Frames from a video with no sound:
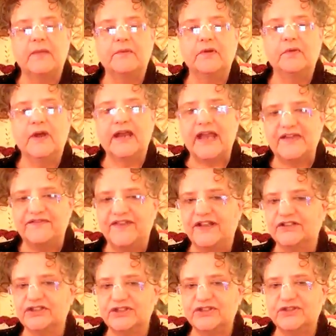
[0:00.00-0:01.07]
But what I
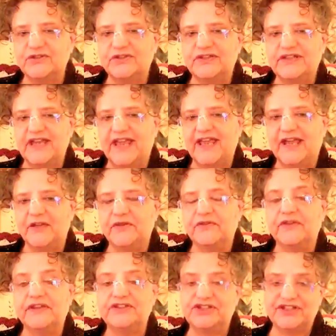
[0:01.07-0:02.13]
felt to do today, other
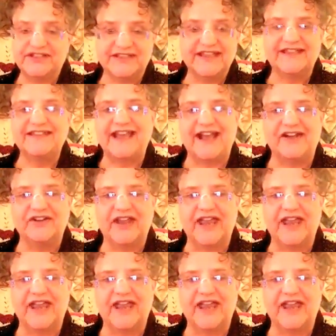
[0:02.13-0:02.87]
than just send out